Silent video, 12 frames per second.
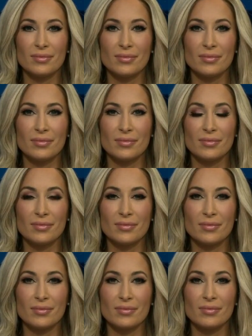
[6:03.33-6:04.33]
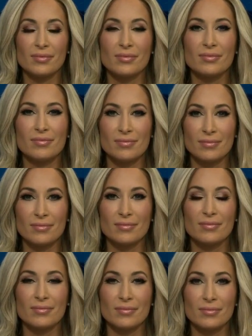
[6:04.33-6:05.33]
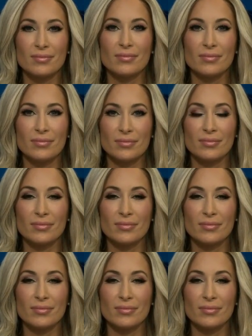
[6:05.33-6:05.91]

[no speech]